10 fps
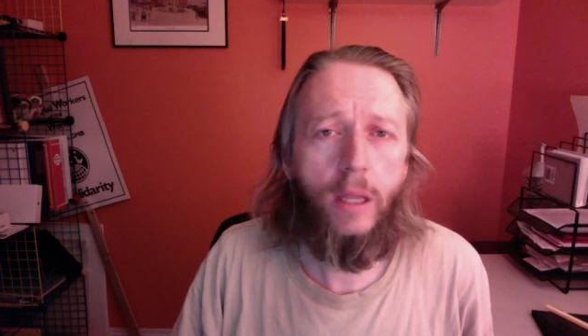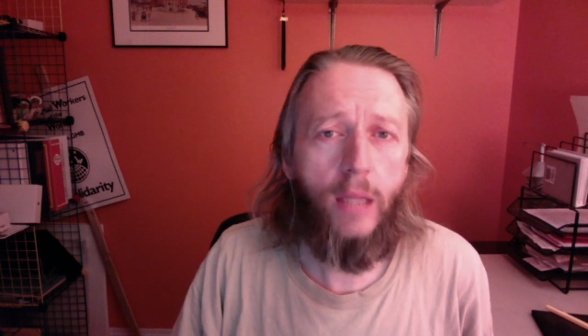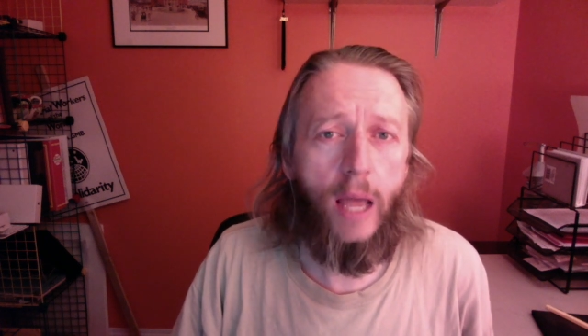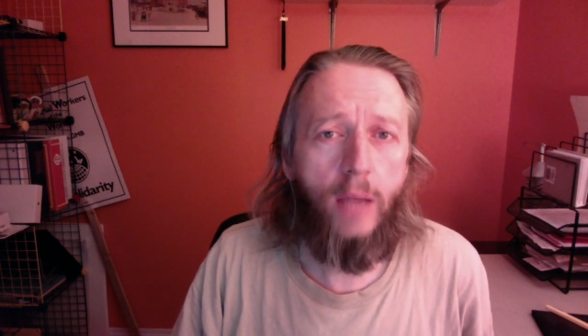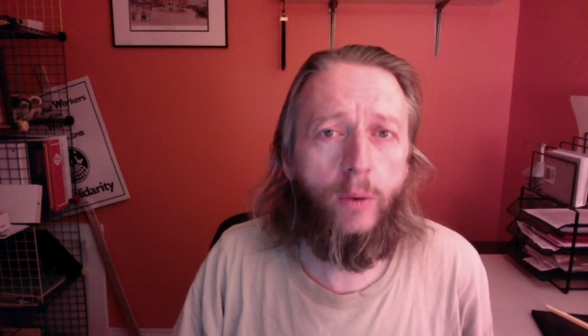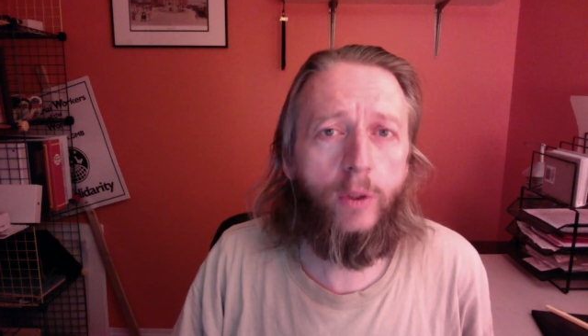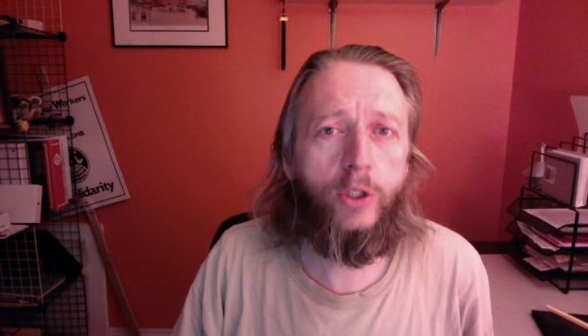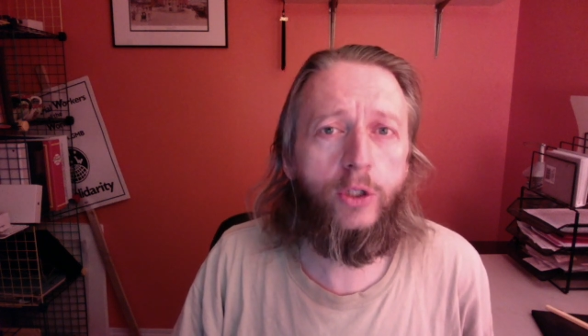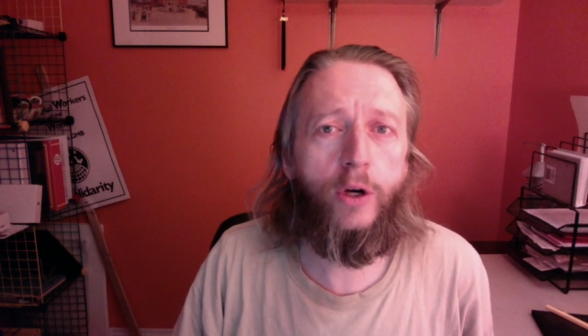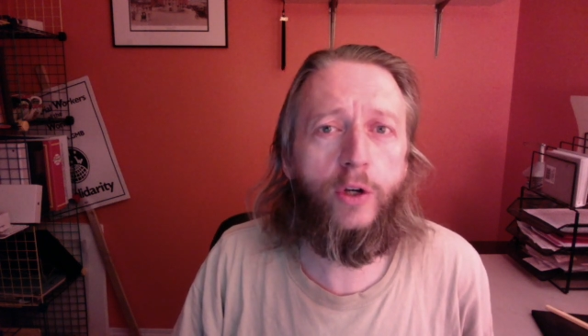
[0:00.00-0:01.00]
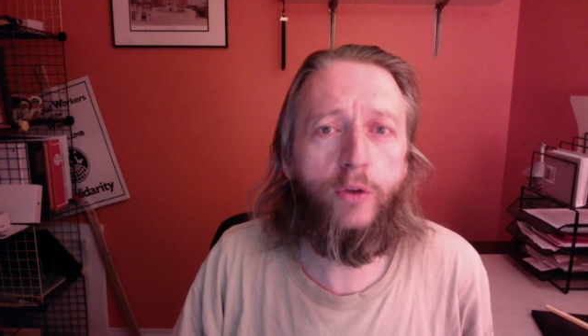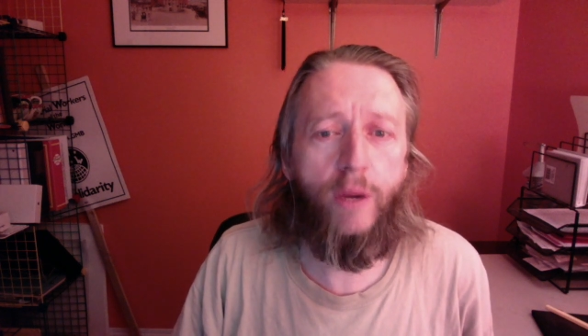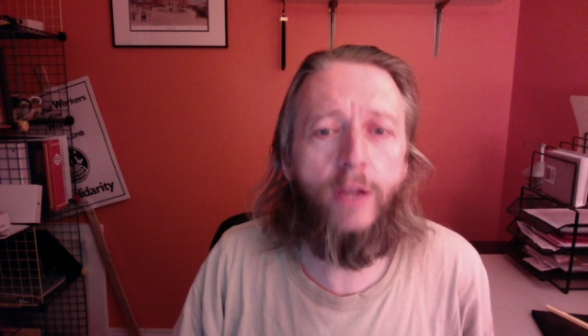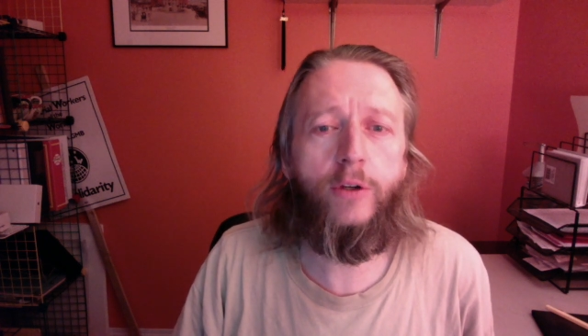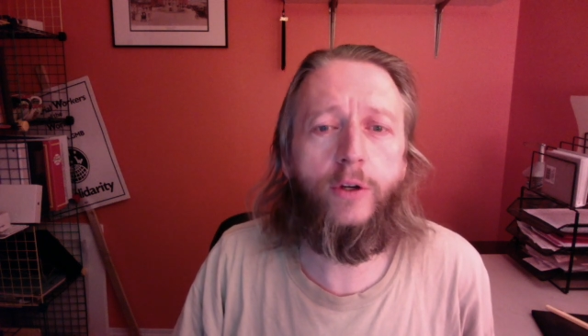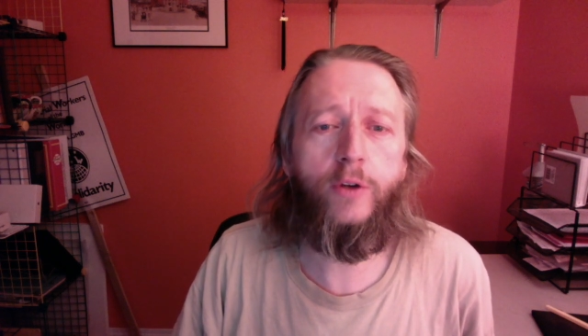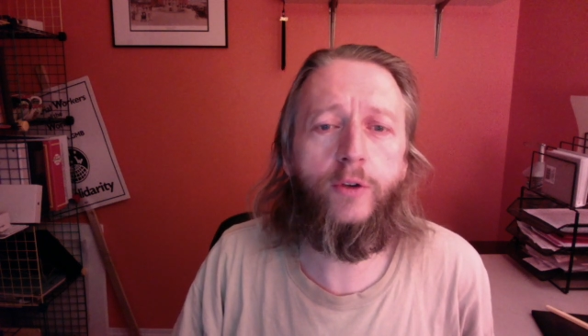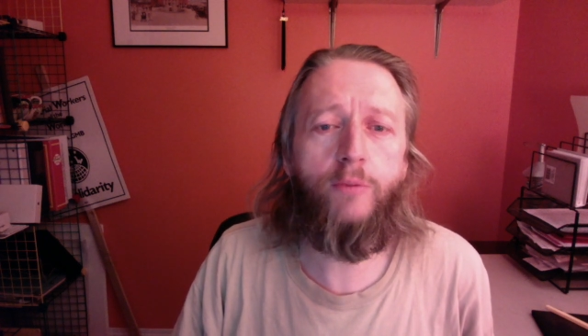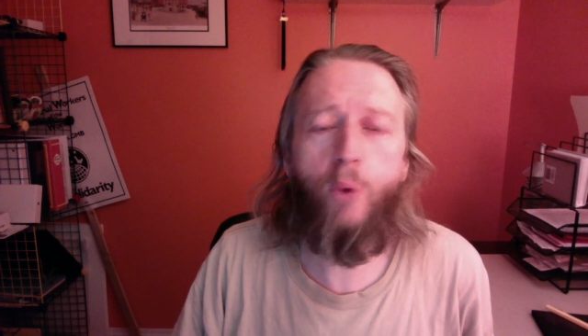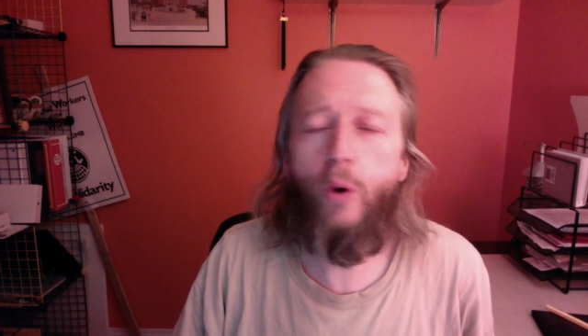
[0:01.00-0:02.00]
landlords charge renters
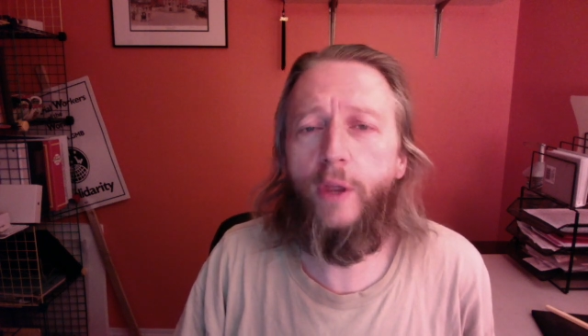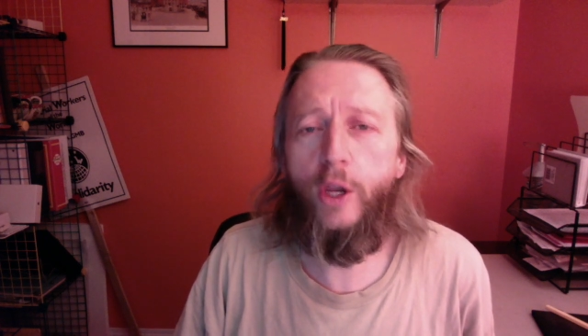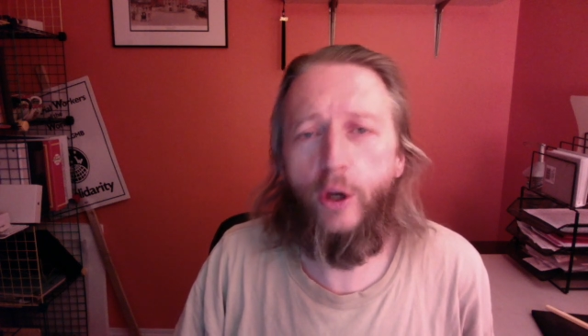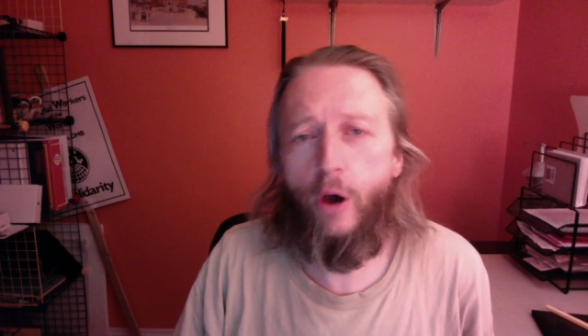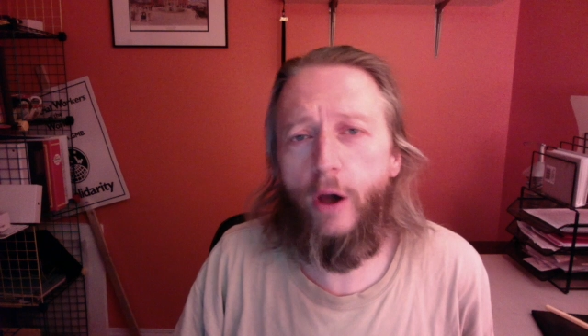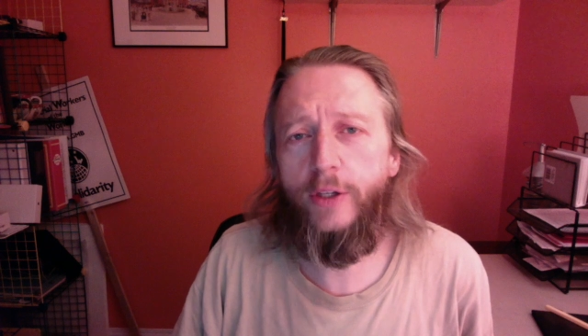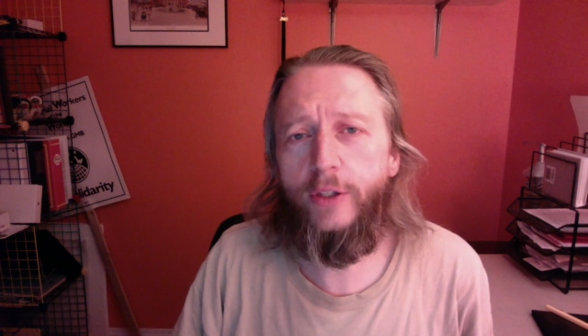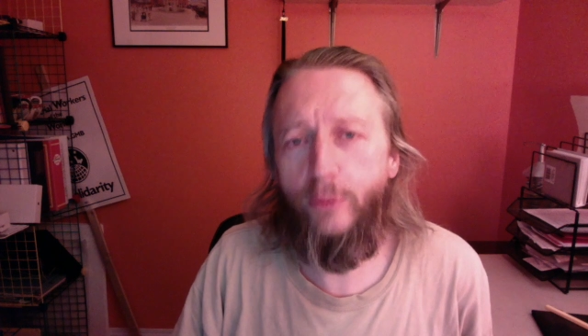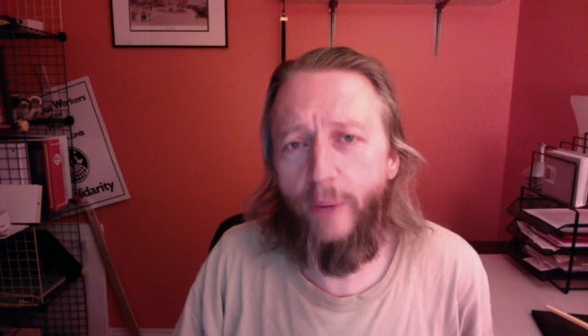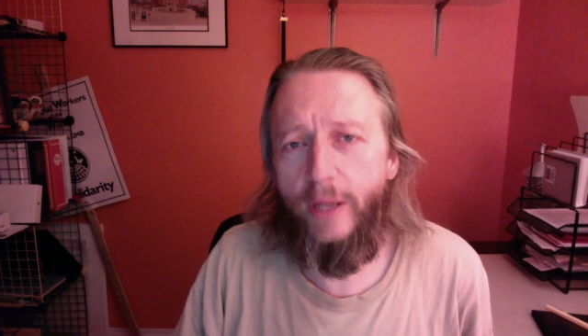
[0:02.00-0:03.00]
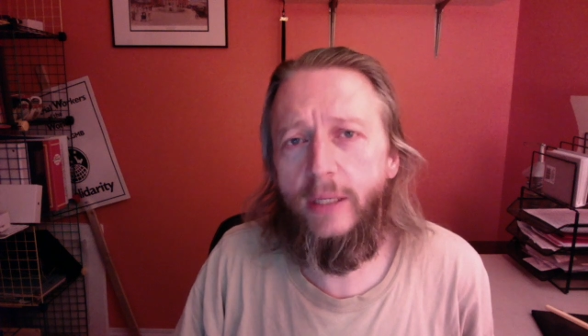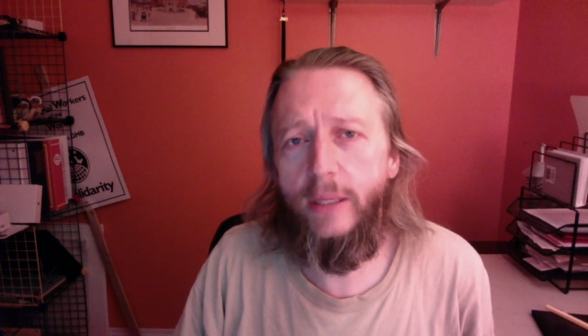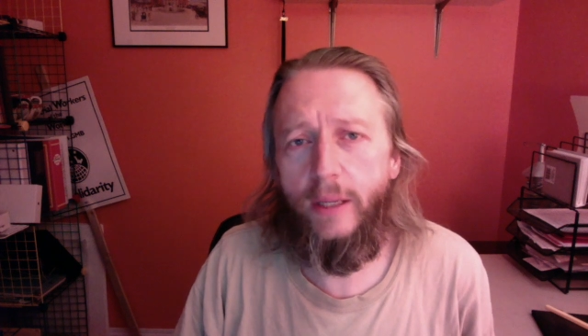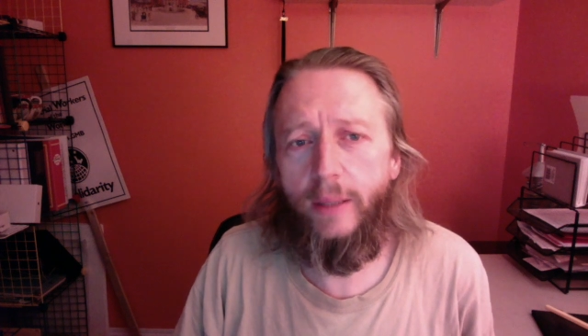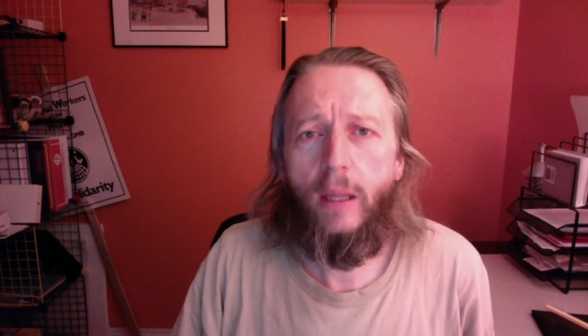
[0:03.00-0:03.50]
more than it costs to rent to them.